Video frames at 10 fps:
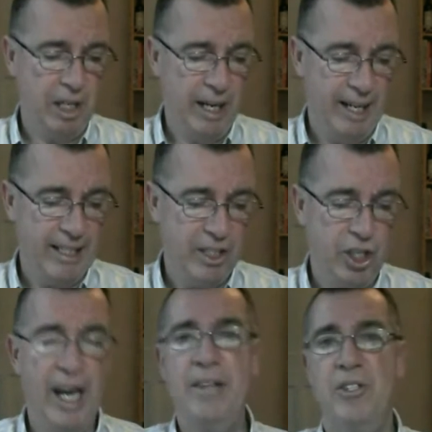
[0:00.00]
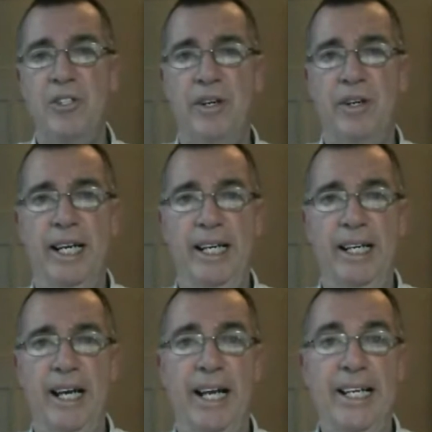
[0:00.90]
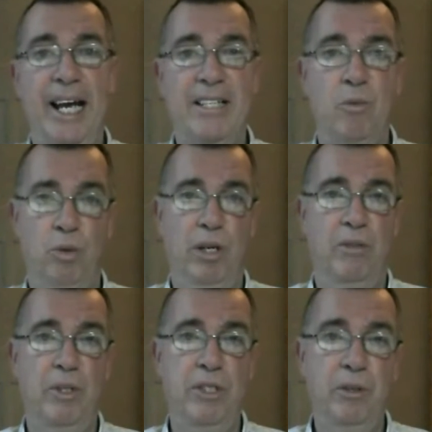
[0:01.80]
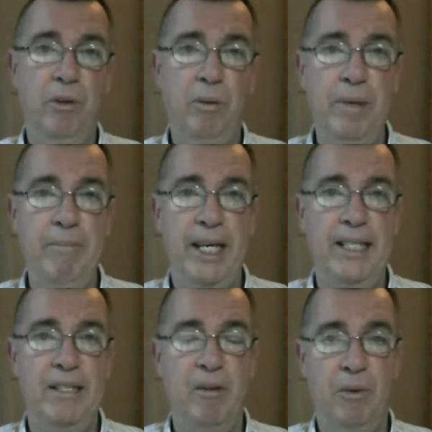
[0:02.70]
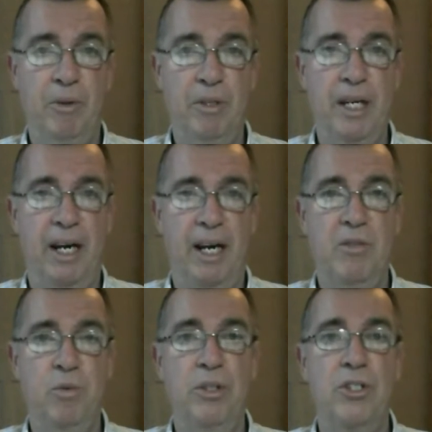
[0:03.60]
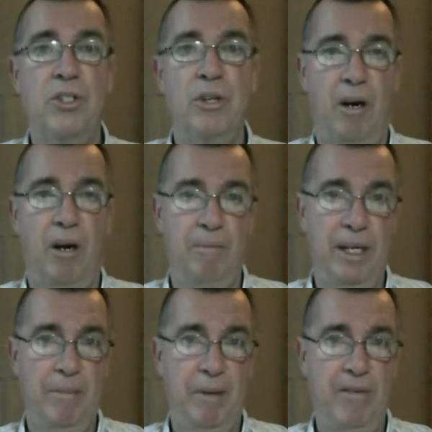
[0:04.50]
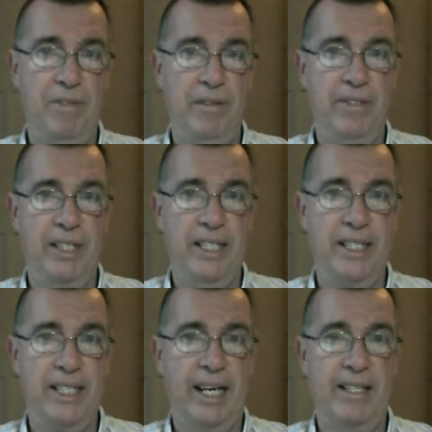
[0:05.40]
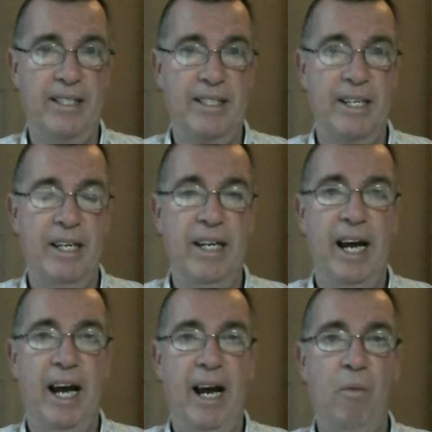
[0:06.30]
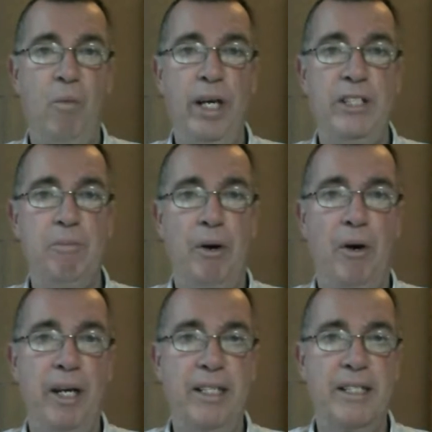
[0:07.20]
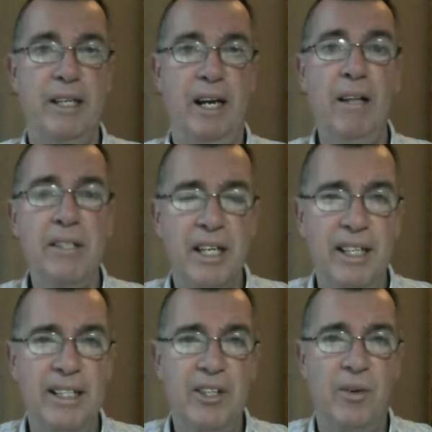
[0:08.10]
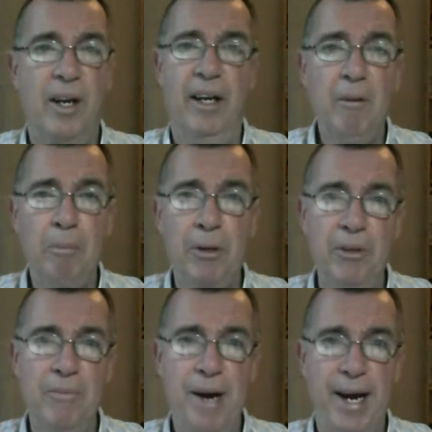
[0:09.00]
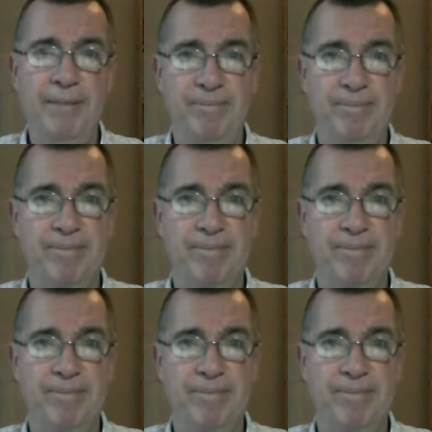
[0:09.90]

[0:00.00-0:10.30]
clicked share the screen and it hasn't worked, which normally means that the broadcast will stop in about 15 seconds, at which point I'll turn into a little blue man